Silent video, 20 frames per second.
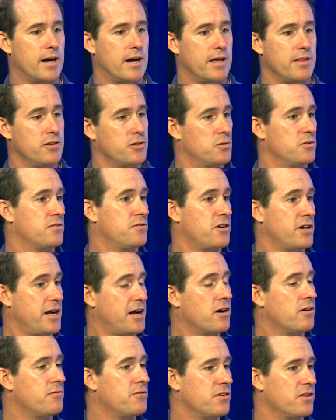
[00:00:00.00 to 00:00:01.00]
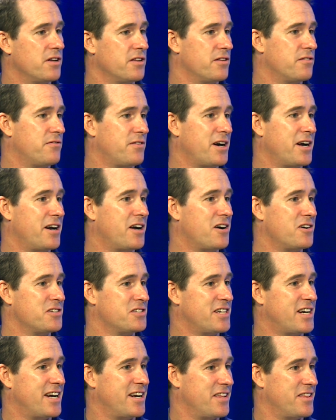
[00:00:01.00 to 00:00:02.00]
this was very helpful on the fine art
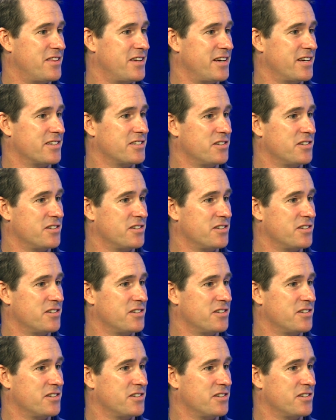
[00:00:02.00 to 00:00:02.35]
side of things,